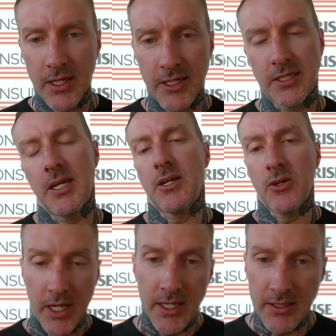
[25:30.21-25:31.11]
And it's like,
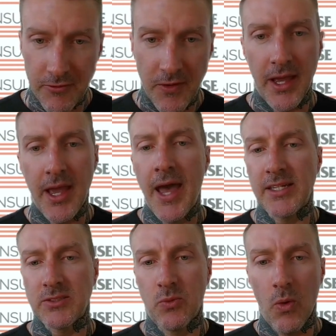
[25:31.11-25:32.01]
okay, if I
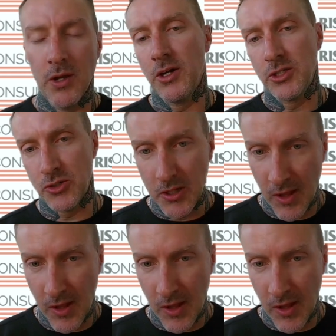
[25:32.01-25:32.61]
asked 100